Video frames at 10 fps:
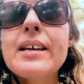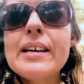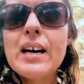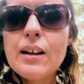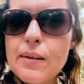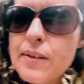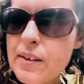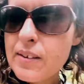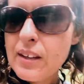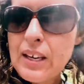9th,
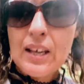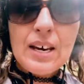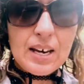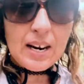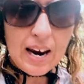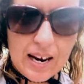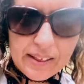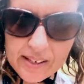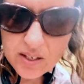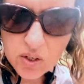and I had
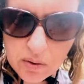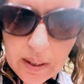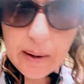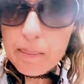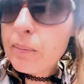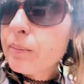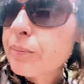this dream